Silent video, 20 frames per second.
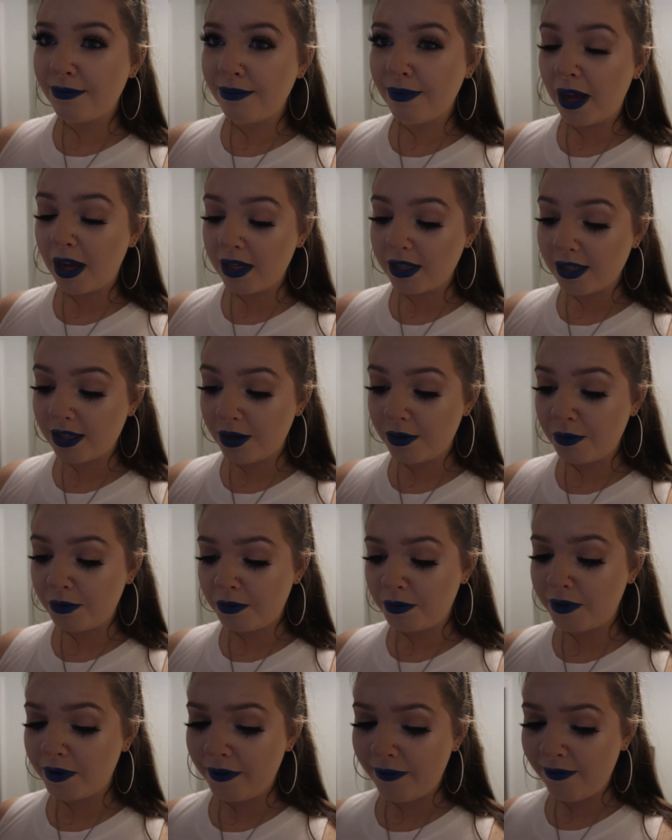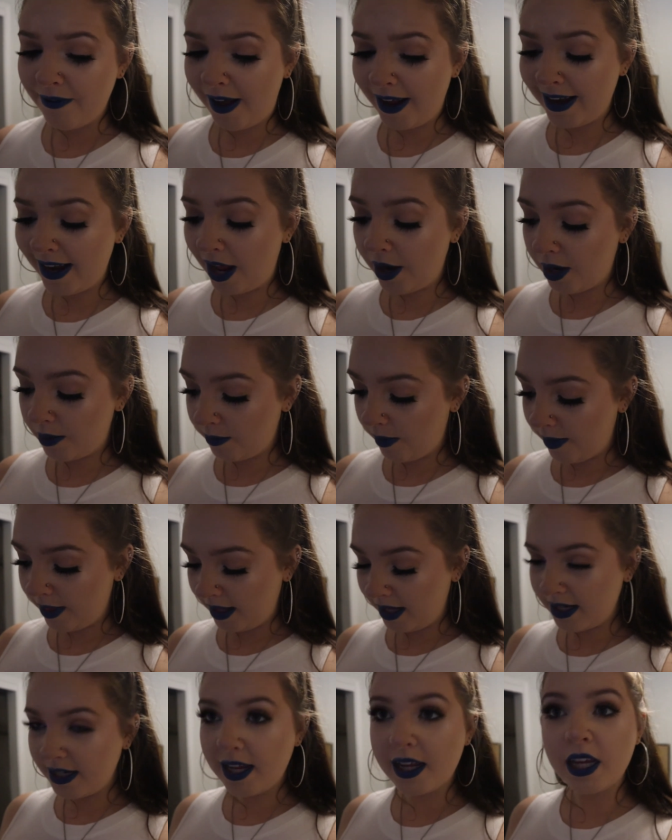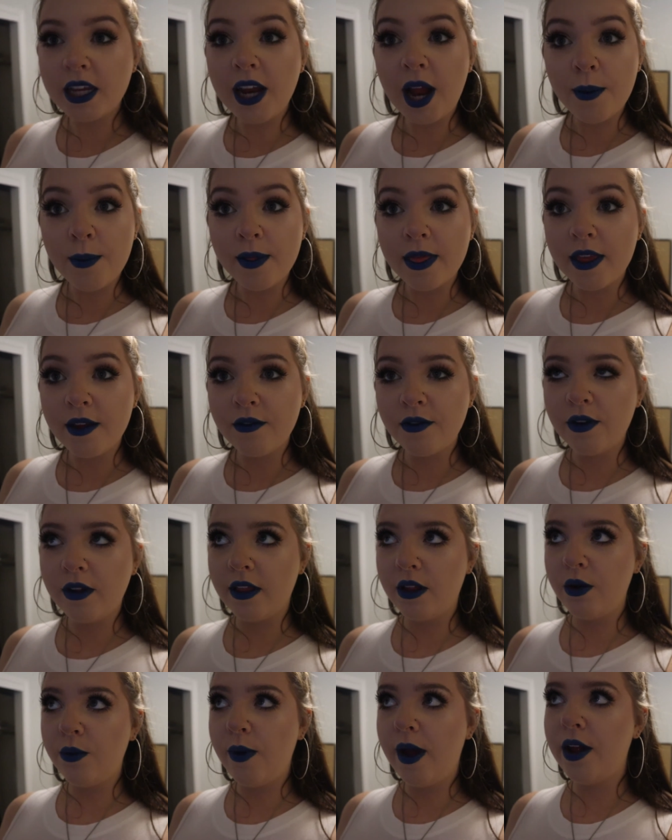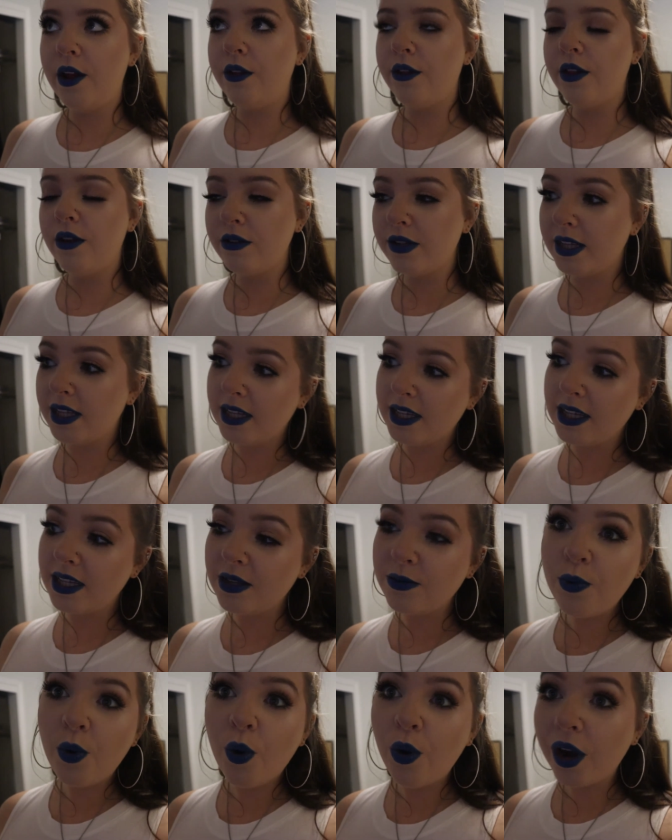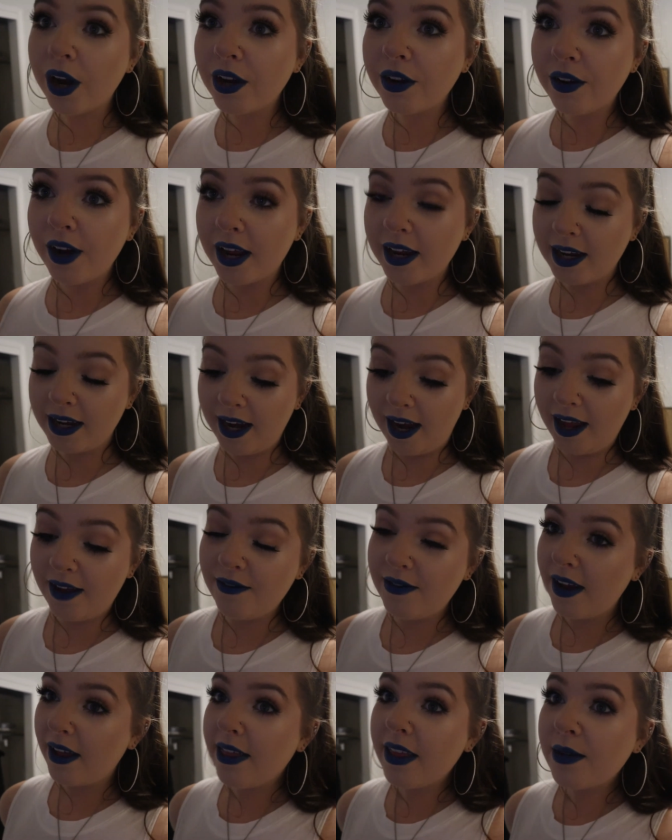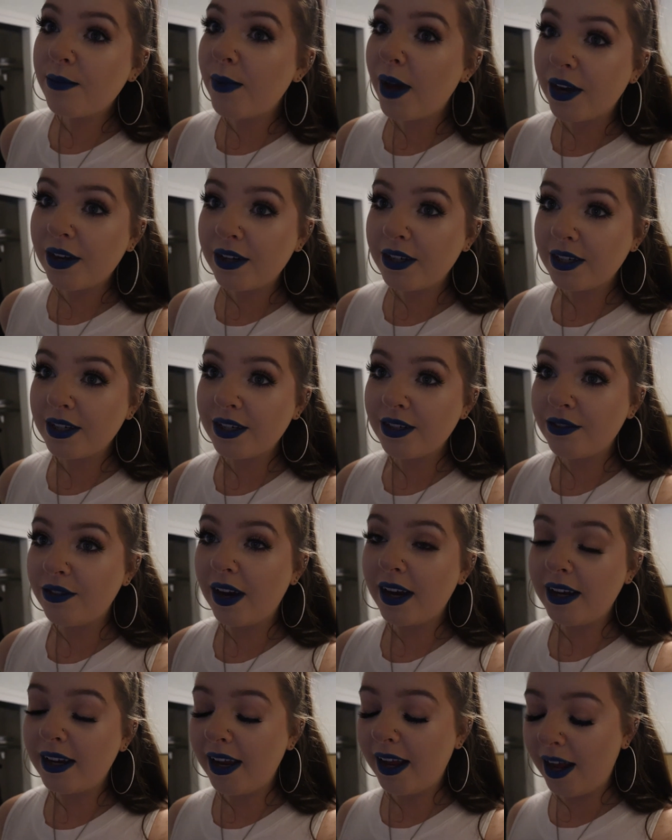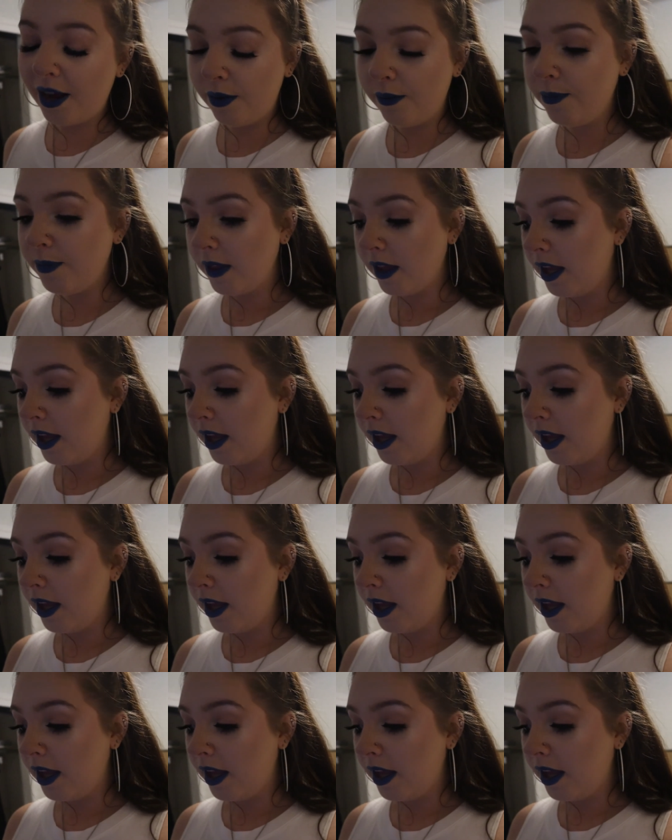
But so we'll find out. I'm probably gonna take a nap with him for a little while though, since it's pouring rain and I have nothing better to do right now,